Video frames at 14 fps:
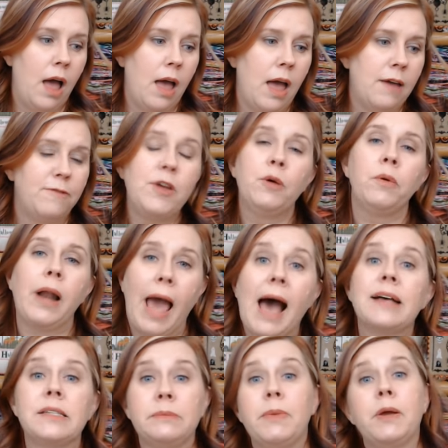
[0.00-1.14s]
if you were to
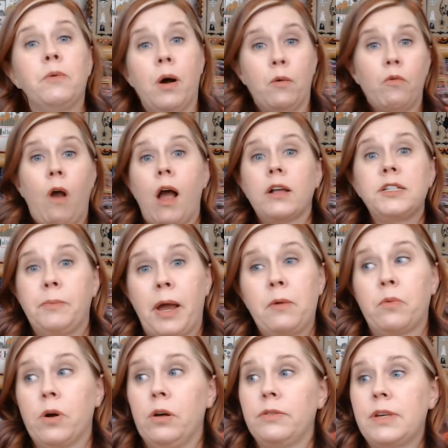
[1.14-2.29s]
ask me what rocked my
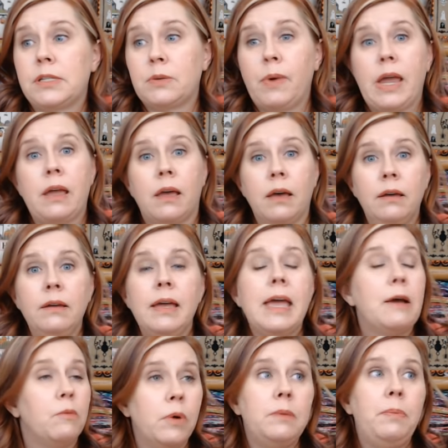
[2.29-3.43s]
world this week, it
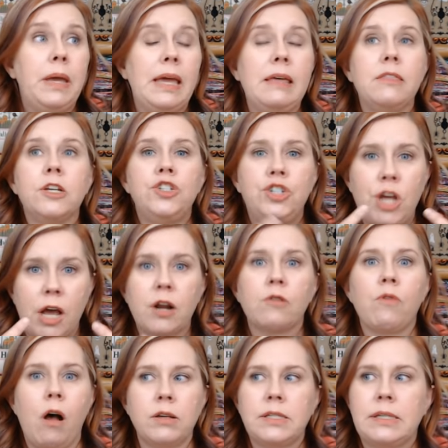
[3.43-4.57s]
would be the
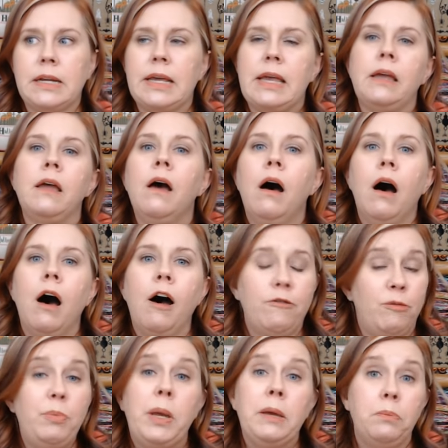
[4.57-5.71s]
generosity of
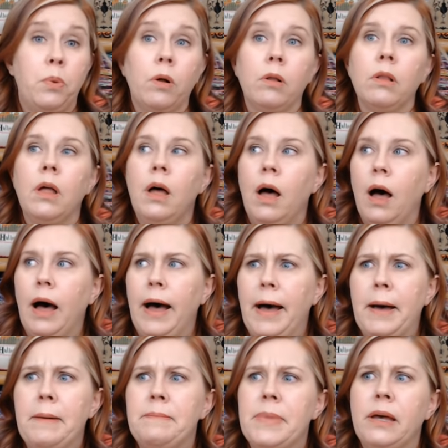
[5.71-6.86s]
people.
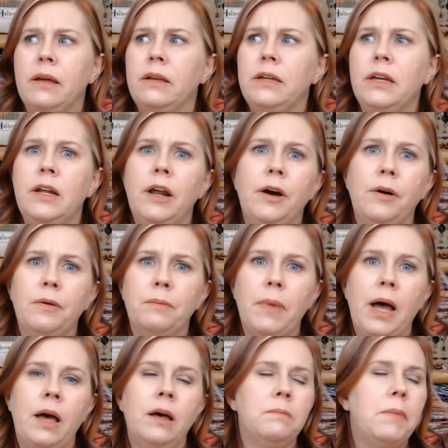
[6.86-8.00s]
Um, you know, my,
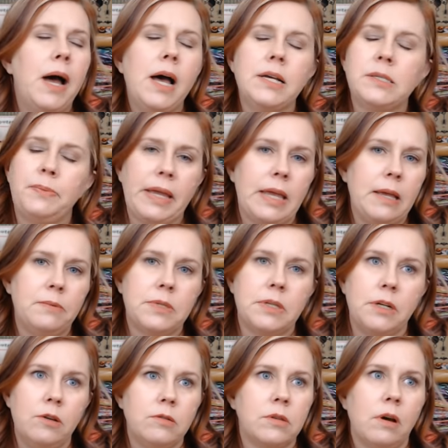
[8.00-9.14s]
my husband keeps the
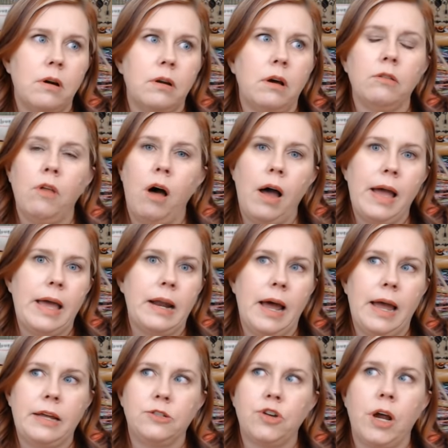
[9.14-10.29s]
news on a lot, and
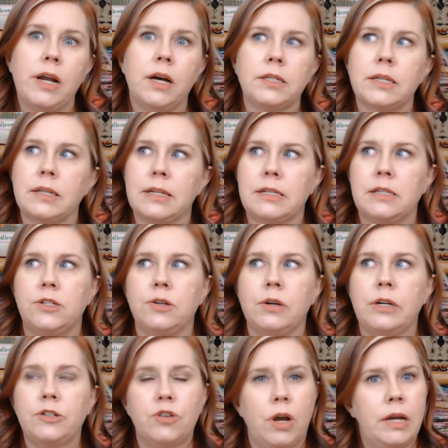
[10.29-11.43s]
I try not to listen to it,
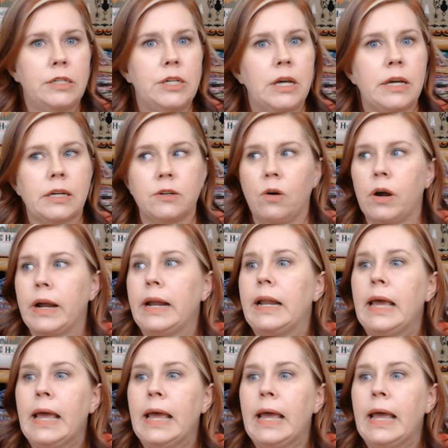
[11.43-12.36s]
try to ignore it.